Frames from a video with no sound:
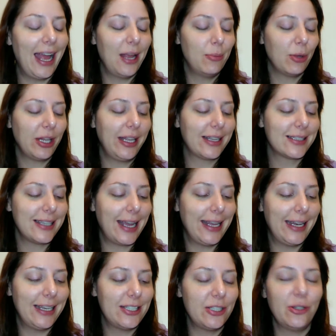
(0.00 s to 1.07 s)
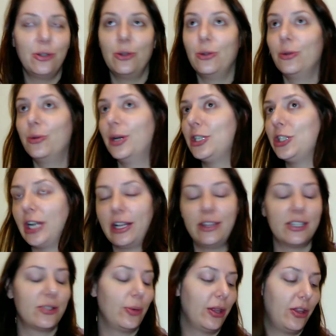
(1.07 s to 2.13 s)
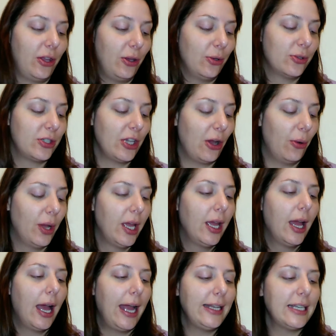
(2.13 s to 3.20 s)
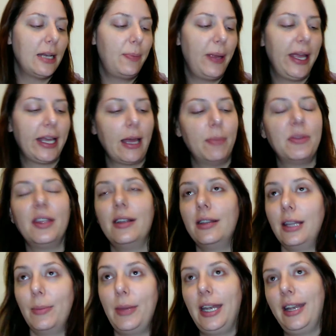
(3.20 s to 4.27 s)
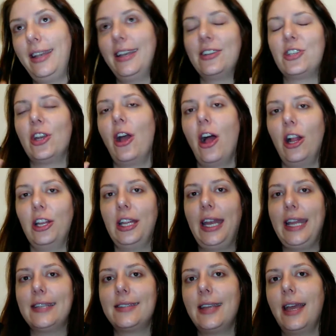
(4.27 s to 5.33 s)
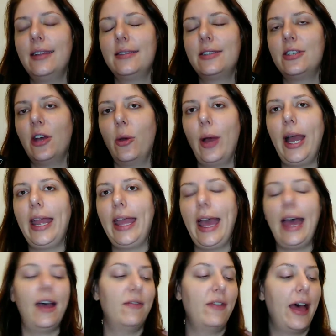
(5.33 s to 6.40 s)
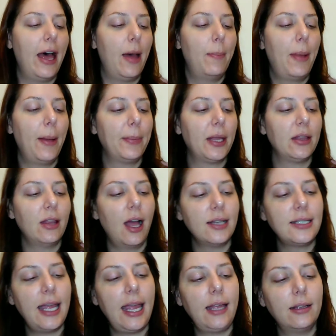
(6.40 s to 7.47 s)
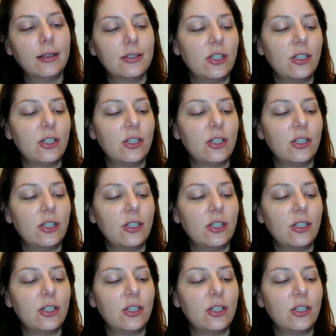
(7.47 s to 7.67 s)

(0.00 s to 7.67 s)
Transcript: I'm really excited to share this with you. So I did pick up the limited edition holiday scent. So I have a pumpkin latte.